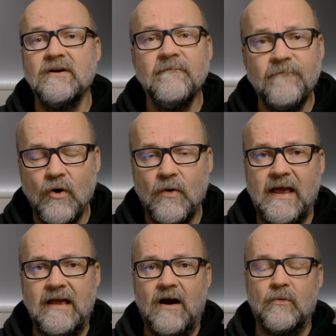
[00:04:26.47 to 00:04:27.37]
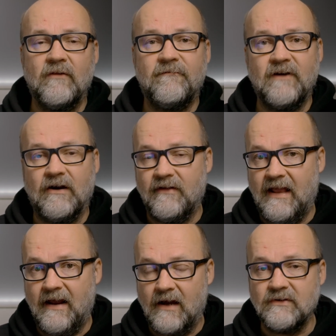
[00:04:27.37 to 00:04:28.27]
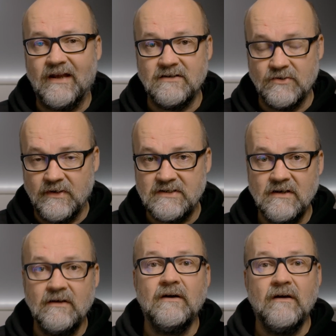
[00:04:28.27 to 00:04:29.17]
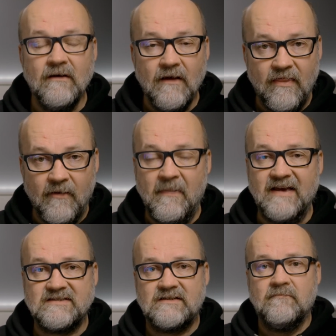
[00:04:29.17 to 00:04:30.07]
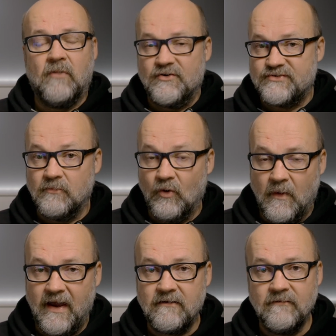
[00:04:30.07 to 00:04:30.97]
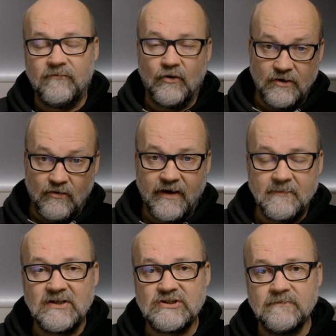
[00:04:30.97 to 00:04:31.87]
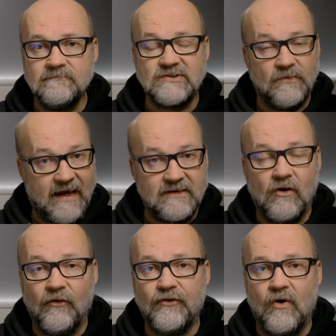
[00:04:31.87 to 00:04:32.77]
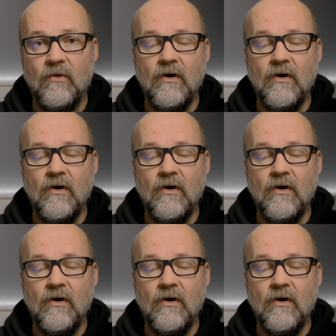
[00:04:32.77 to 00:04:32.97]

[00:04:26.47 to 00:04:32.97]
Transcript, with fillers: Photo AI will figure that out and do it the best possible way for your image. So that also